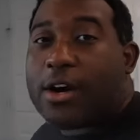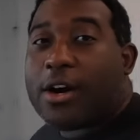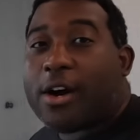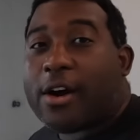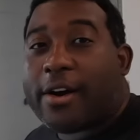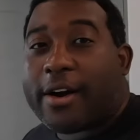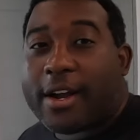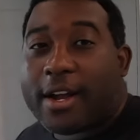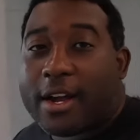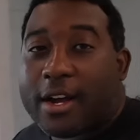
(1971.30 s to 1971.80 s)

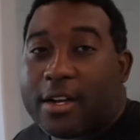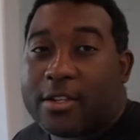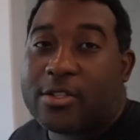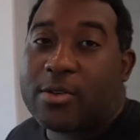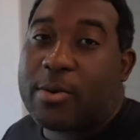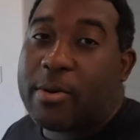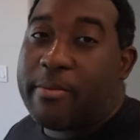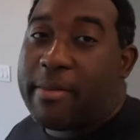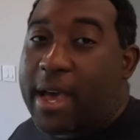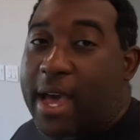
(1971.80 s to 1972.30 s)
All right, y'all,
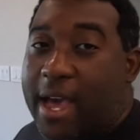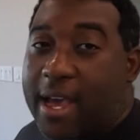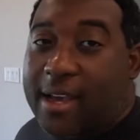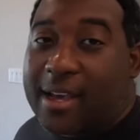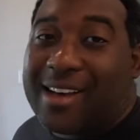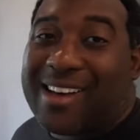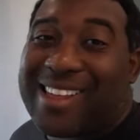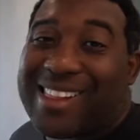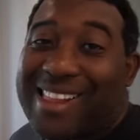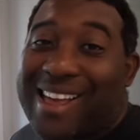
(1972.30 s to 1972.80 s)
so we
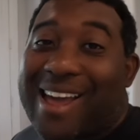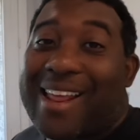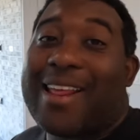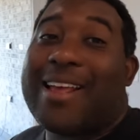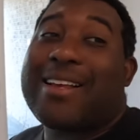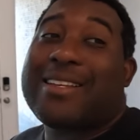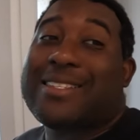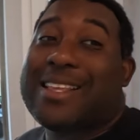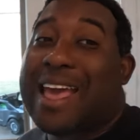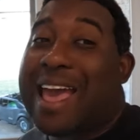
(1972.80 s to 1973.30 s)
back. A lot
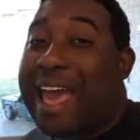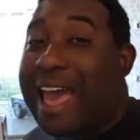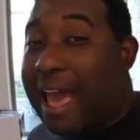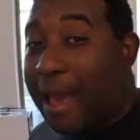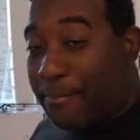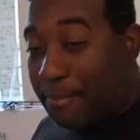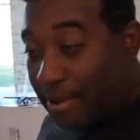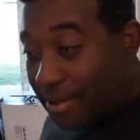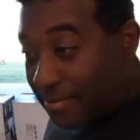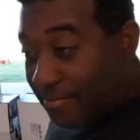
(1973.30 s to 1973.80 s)
has
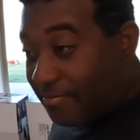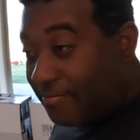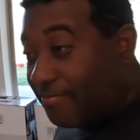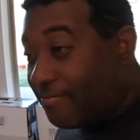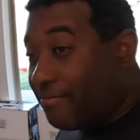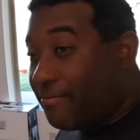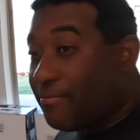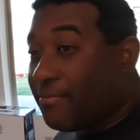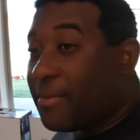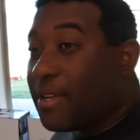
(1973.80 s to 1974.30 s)
happened
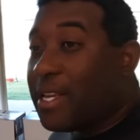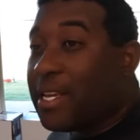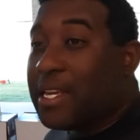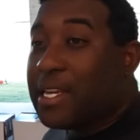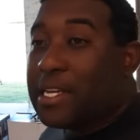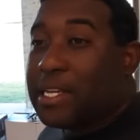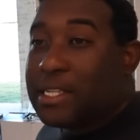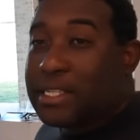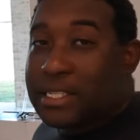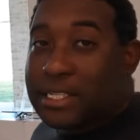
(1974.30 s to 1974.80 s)

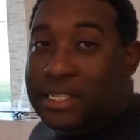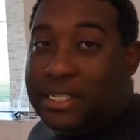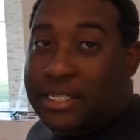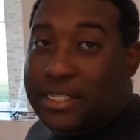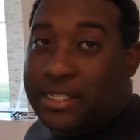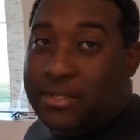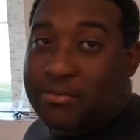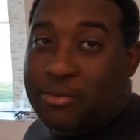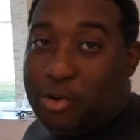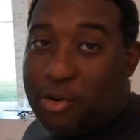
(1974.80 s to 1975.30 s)
since
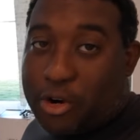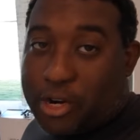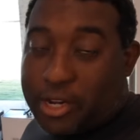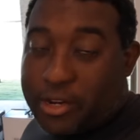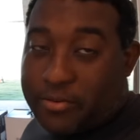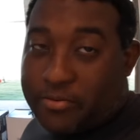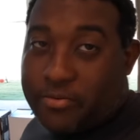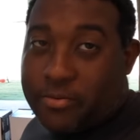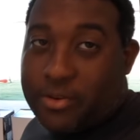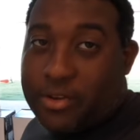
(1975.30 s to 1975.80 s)
this
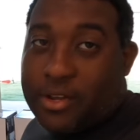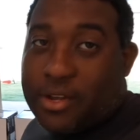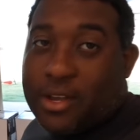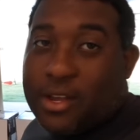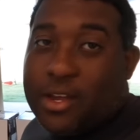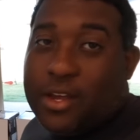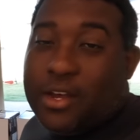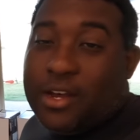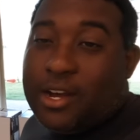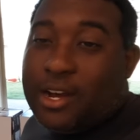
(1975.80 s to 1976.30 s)
morning.
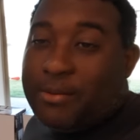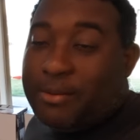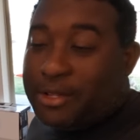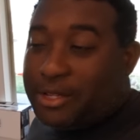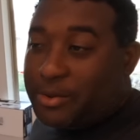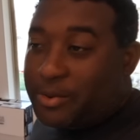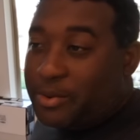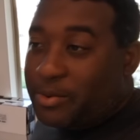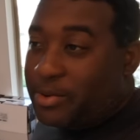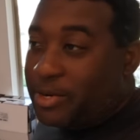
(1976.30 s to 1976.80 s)
Um, I
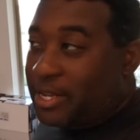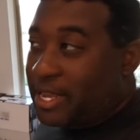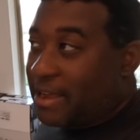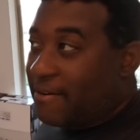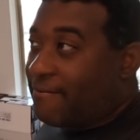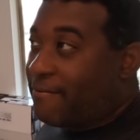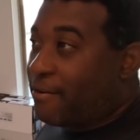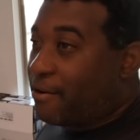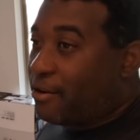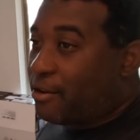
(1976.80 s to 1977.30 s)
told we went and
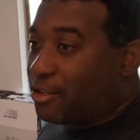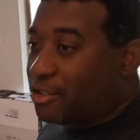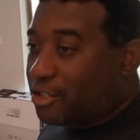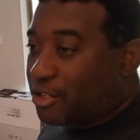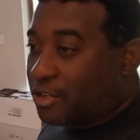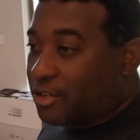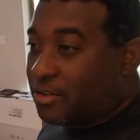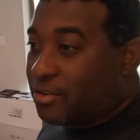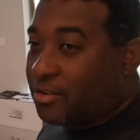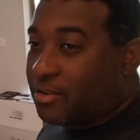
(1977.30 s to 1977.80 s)
got
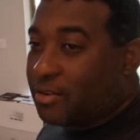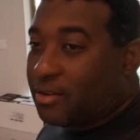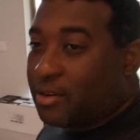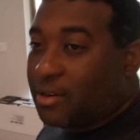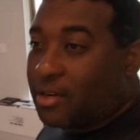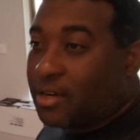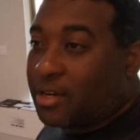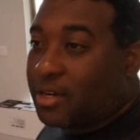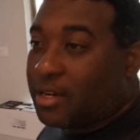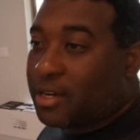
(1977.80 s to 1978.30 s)
furniture.
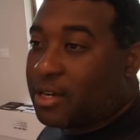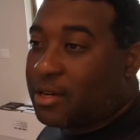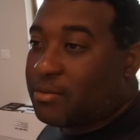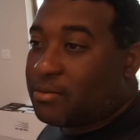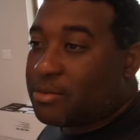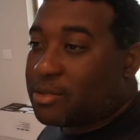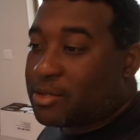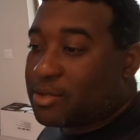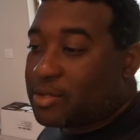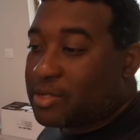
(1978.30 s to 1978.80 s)

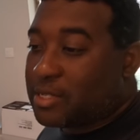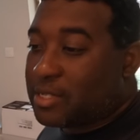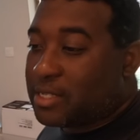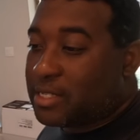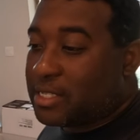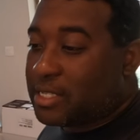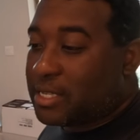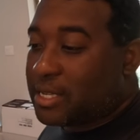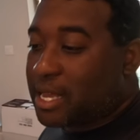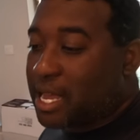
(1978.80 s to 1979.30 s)
Um, so
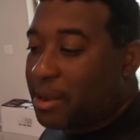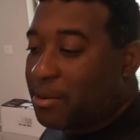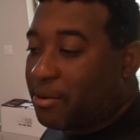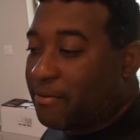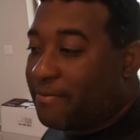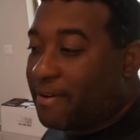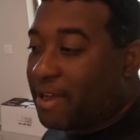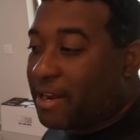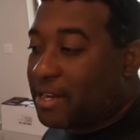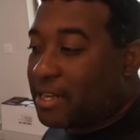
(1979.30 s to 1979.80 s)
CC able to
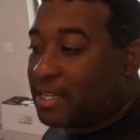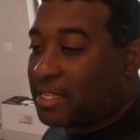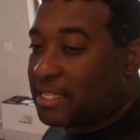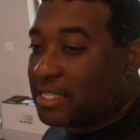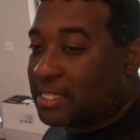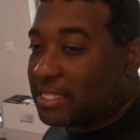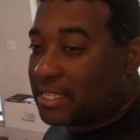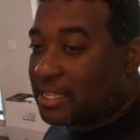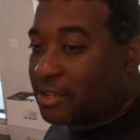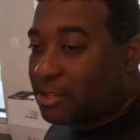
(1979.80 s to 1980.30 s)
find a
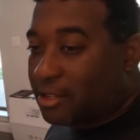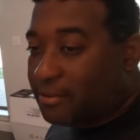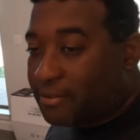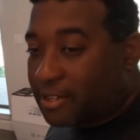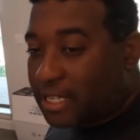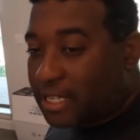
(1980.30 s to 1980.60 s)
steal of a